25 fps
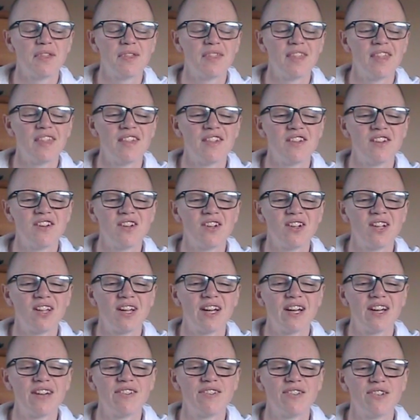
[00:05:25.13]
this new
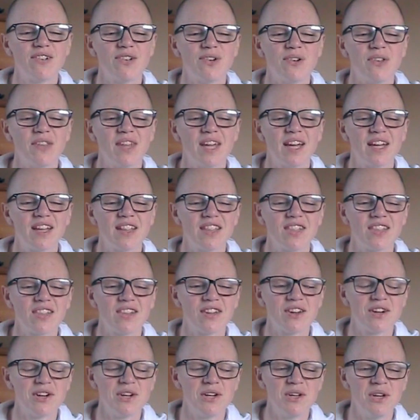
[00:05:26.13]
life and all that.
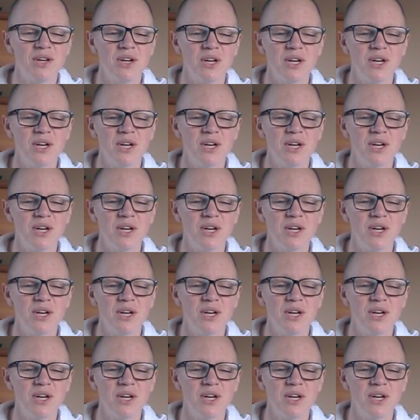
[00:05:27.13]
So